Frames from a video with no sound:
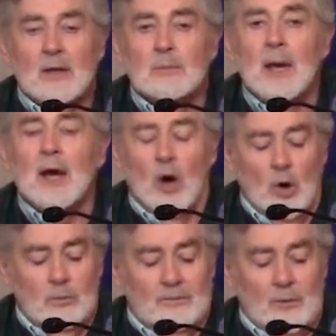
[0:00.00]
May
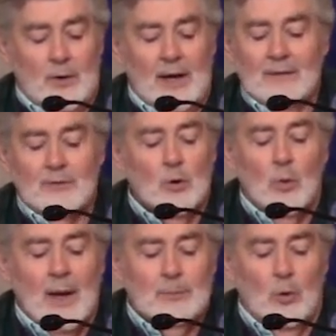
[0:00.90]
hope forever
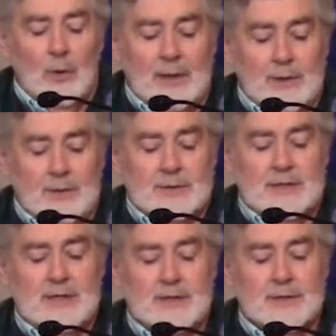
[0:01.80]
wipe away your
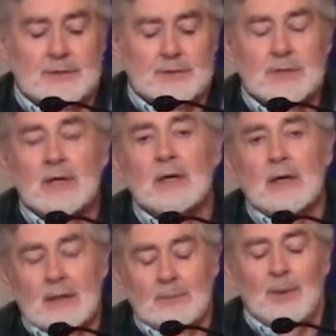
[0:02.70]
tears.
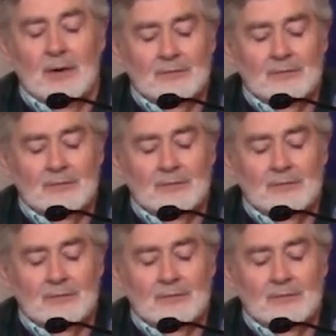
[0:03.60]
And above